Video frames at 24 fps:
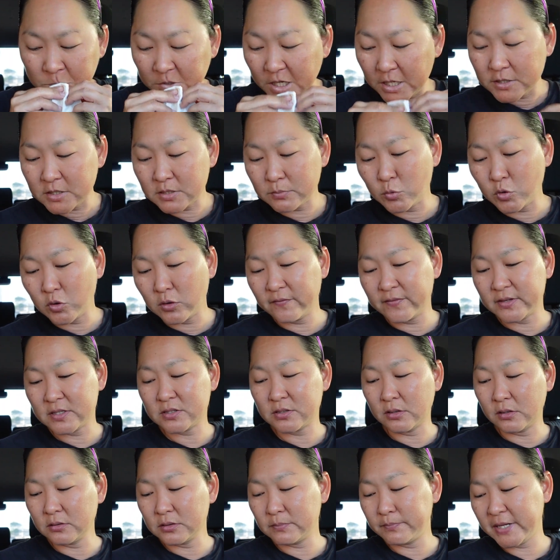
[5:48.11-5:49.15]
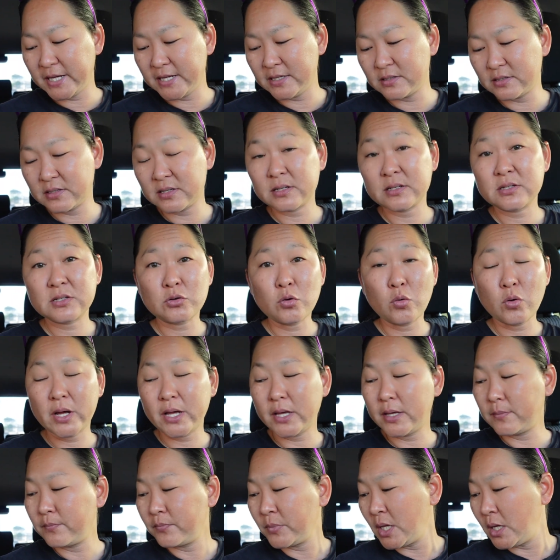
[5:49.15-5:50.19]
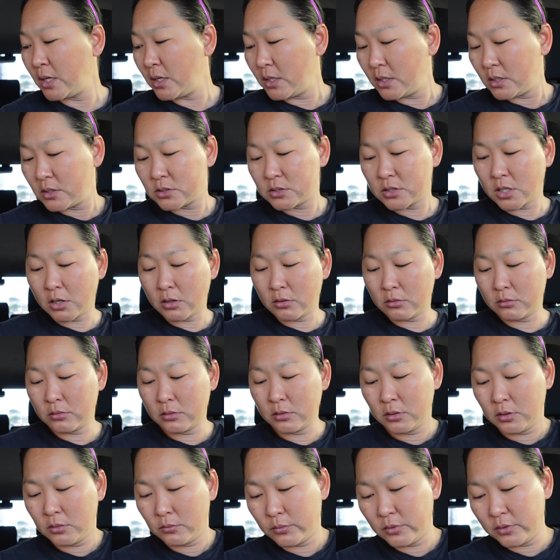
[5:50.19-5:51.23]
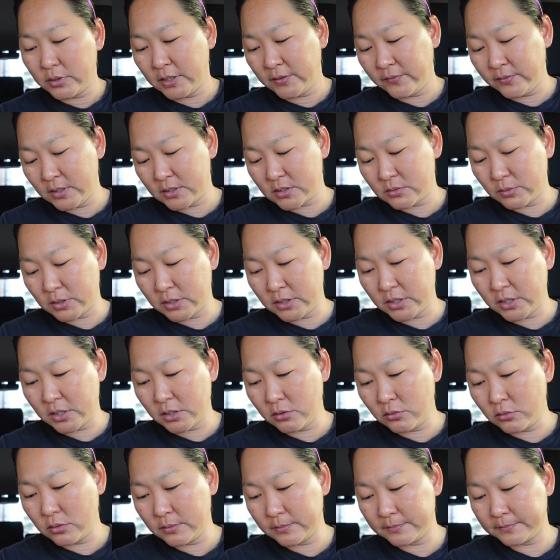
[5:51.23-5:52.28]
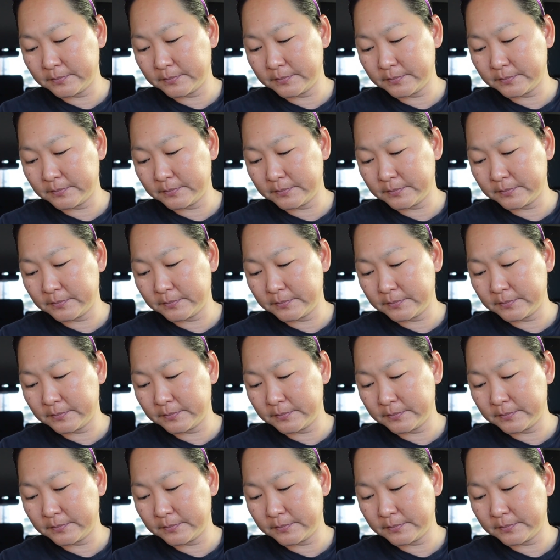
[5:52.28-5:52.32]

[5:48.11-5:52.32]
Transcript: It's more of a salt-based soy. So we'll give this one a go.